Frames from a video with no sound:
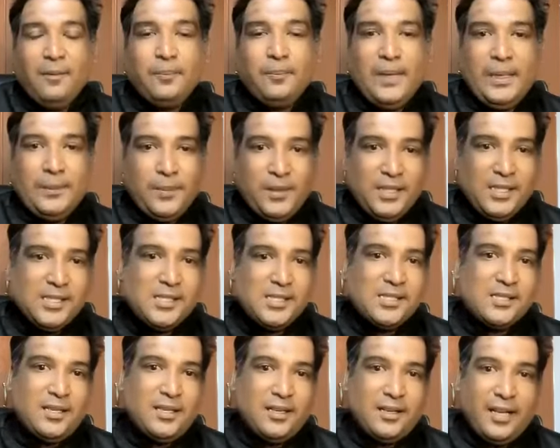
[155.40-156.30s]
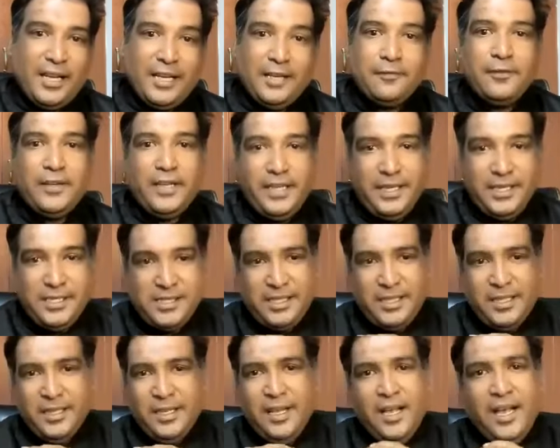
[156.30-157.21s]
people's life
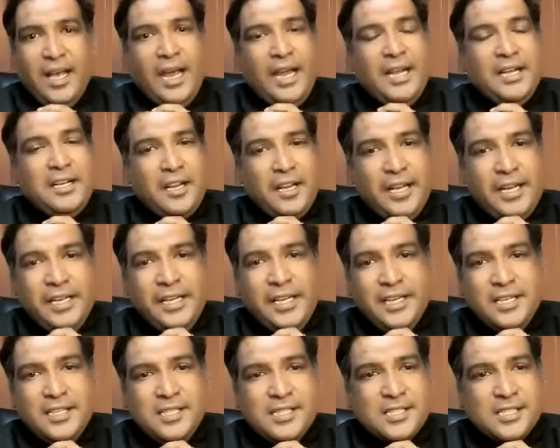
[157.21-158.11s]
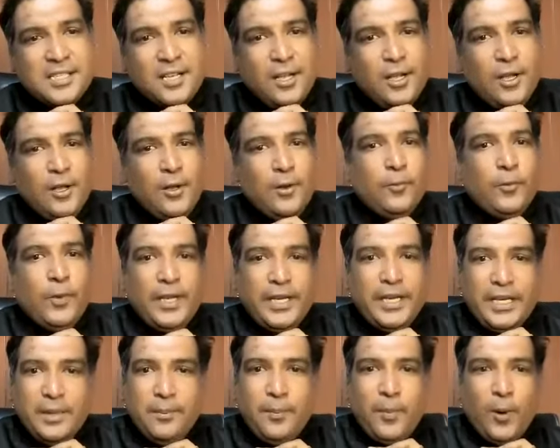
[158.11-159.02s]
easy. And trainings,
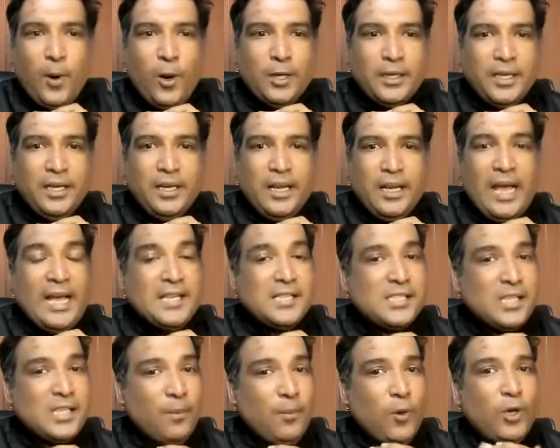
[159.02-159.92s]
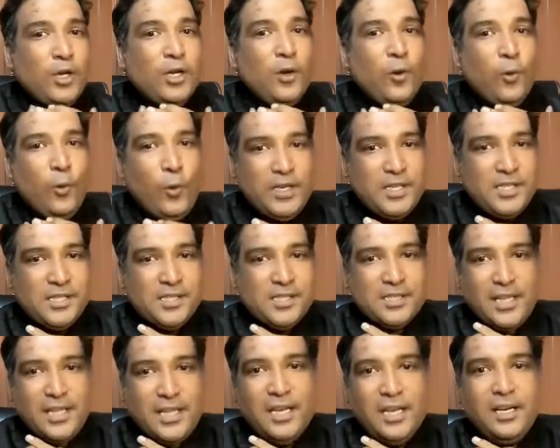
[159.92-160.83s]
very important. As someone who has
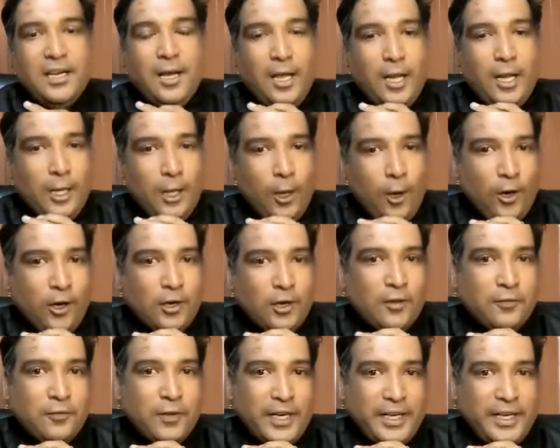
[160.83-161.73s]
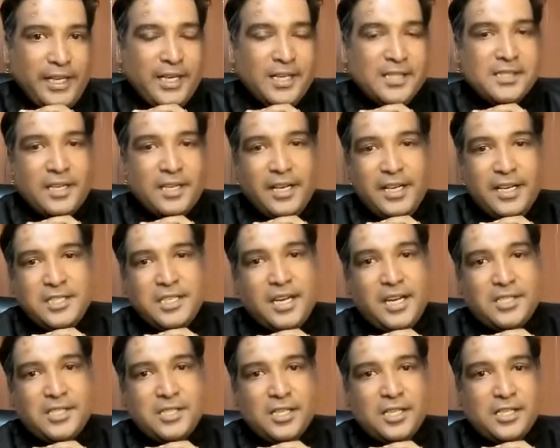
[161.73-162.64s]
done a lot of trainings and
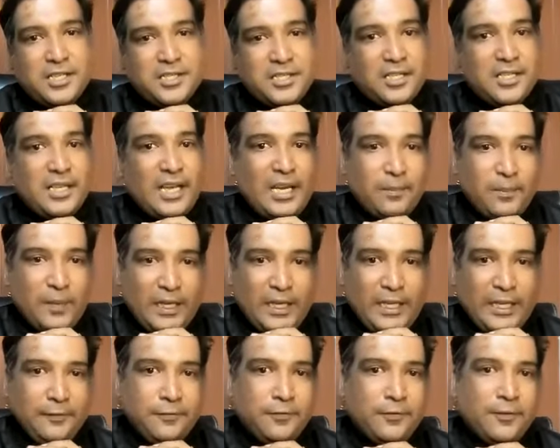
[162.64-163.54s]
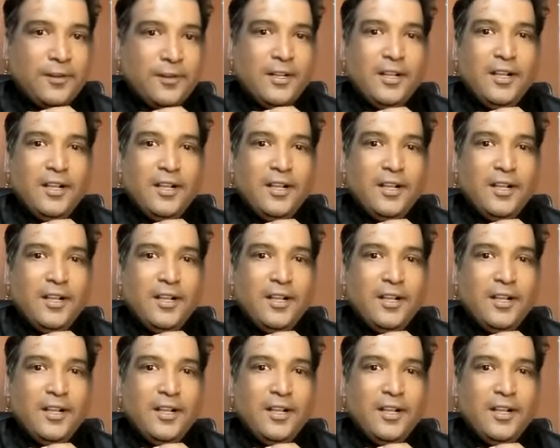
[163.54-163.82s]
educational sessions, I believe